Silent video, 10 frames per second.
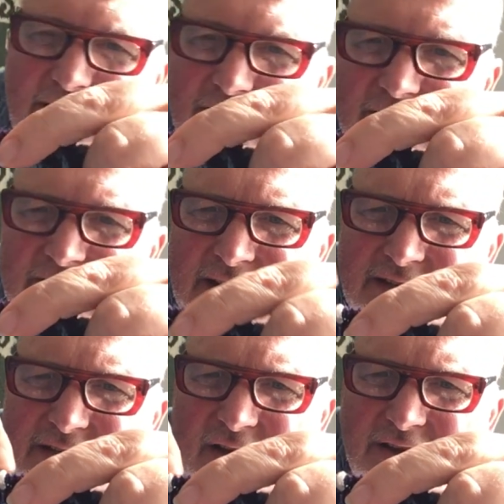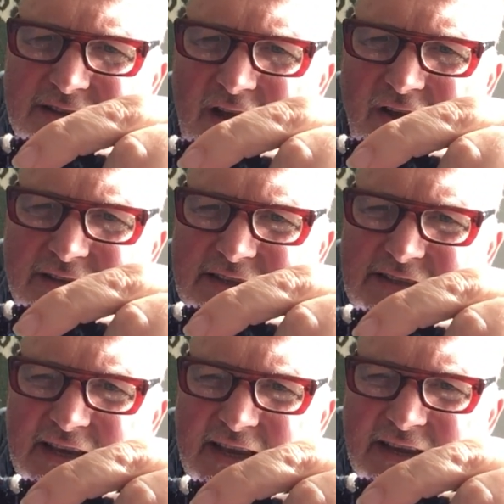know. So I start
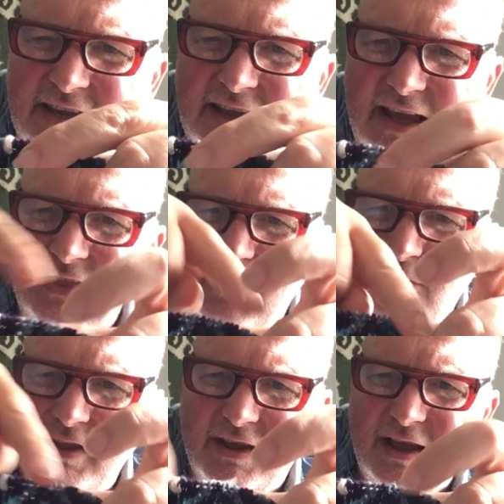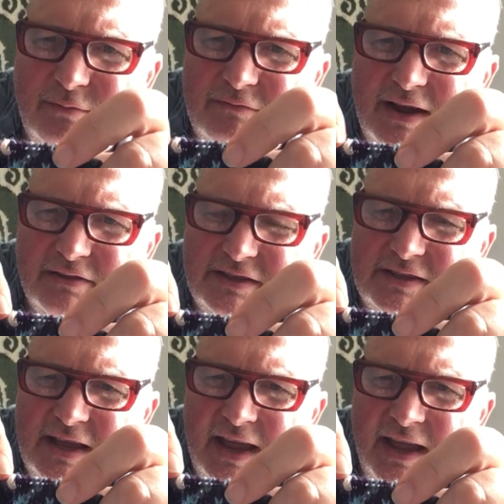knitting and then when I come round
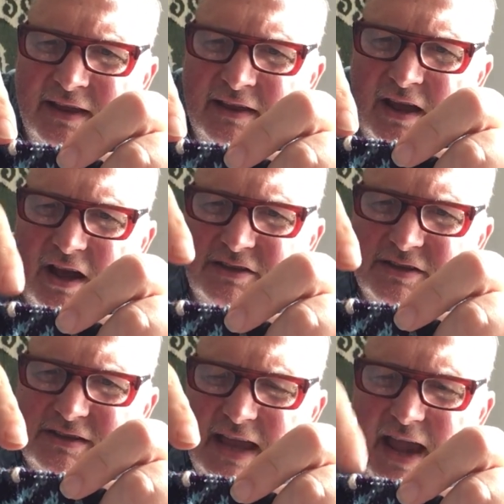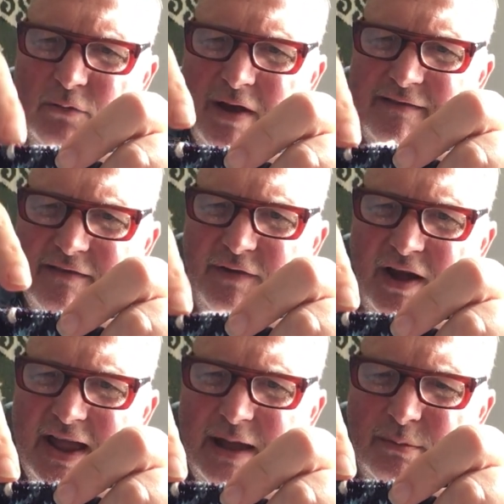to there, I just, eh, wherever
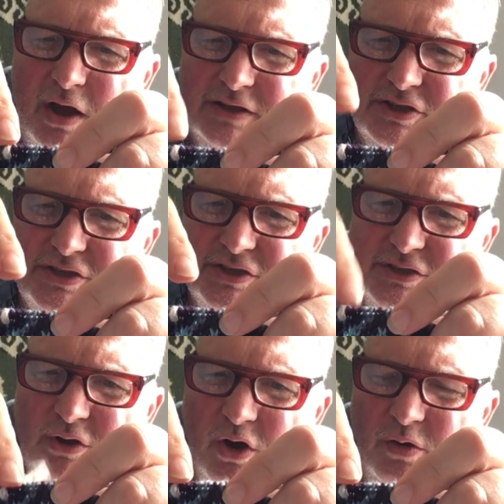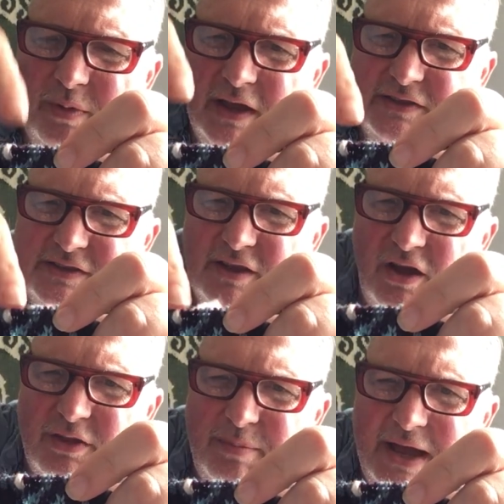I am, I just stop and
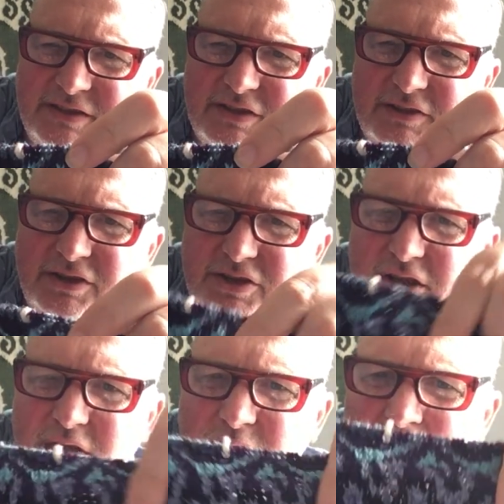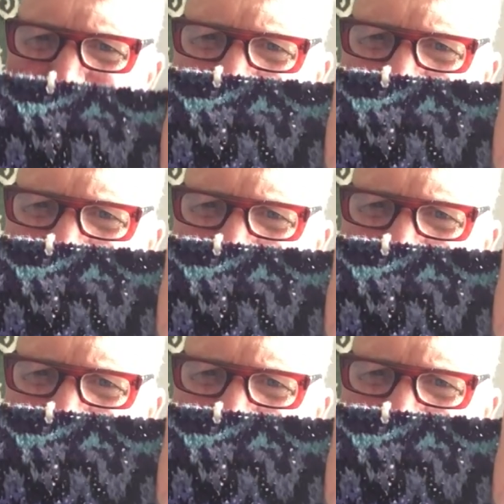start the pattern anew.